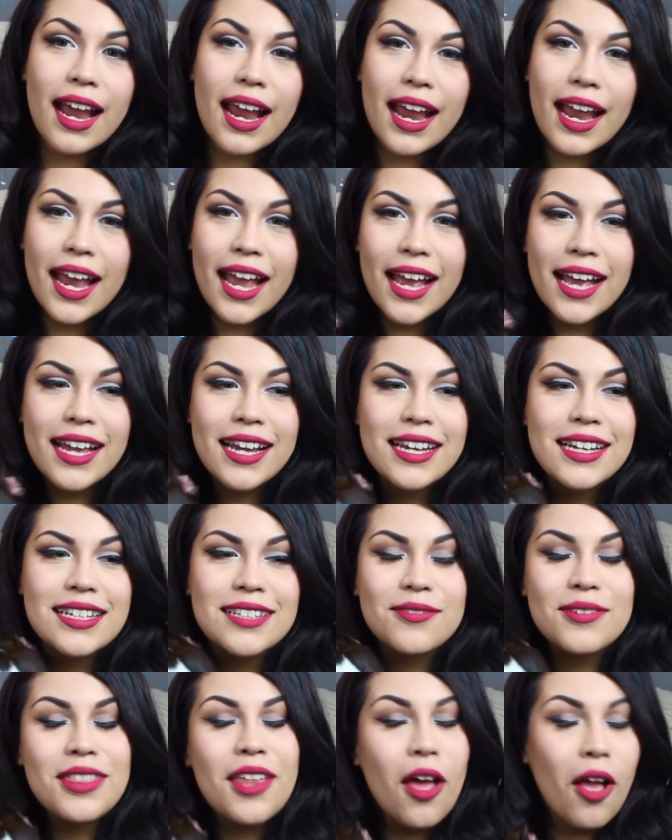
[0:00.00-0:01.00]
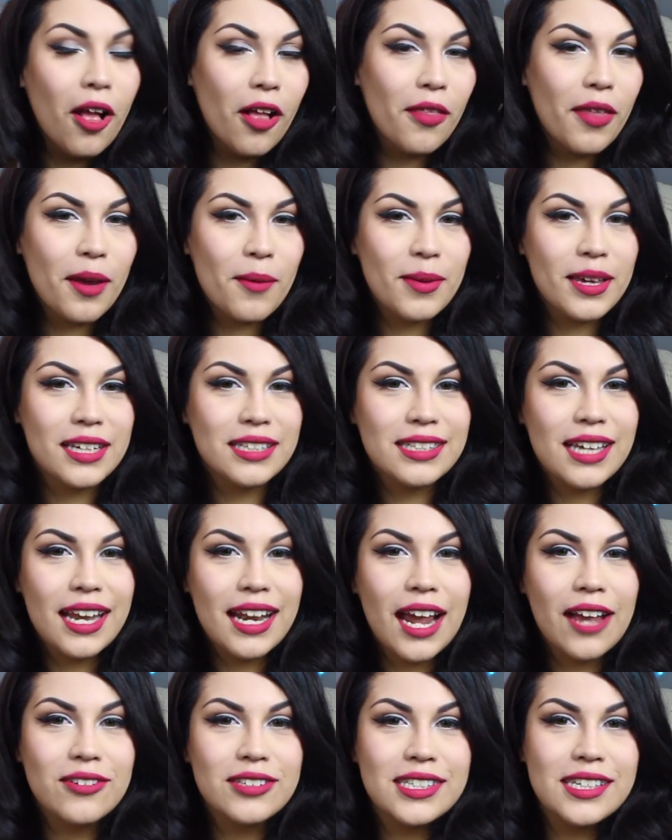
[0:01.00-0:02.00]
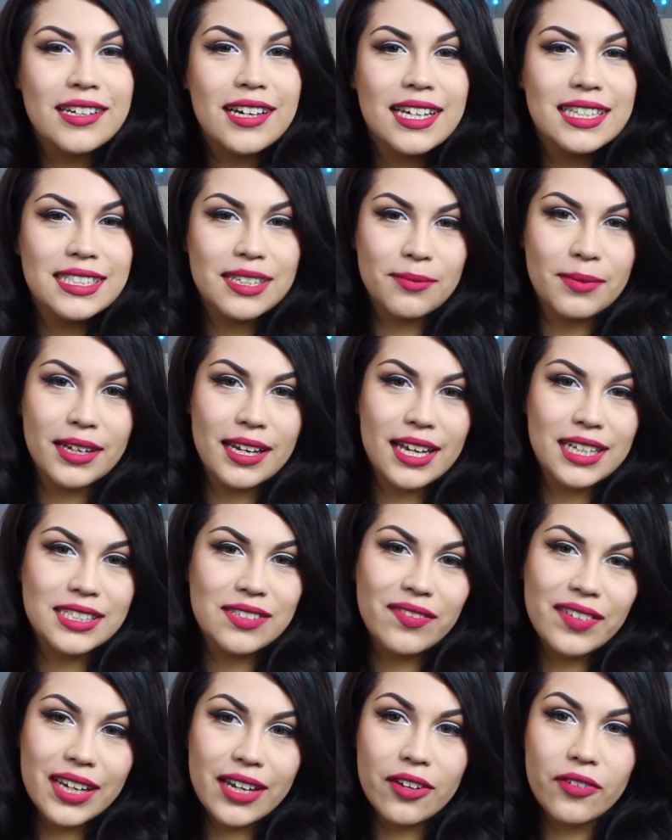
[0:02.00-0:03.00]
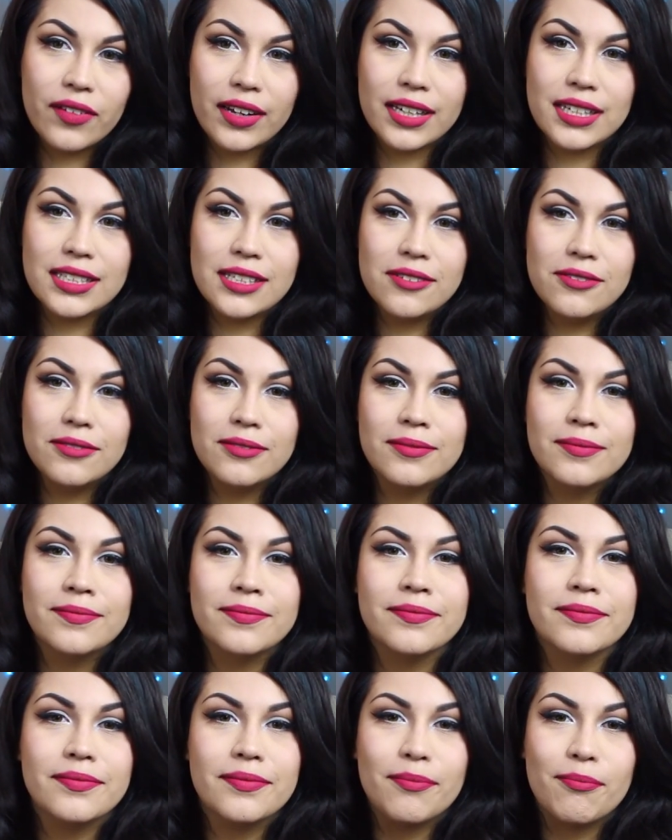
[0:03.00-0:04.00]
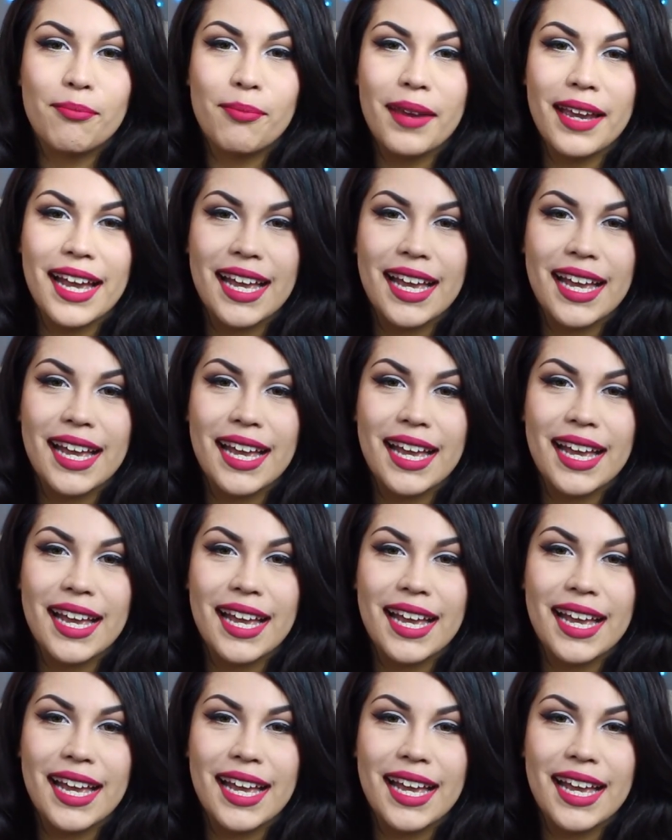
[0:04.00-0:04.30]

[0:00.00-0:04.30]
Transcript: And with all that being said, I will see you guys in my next video very soon. Bye,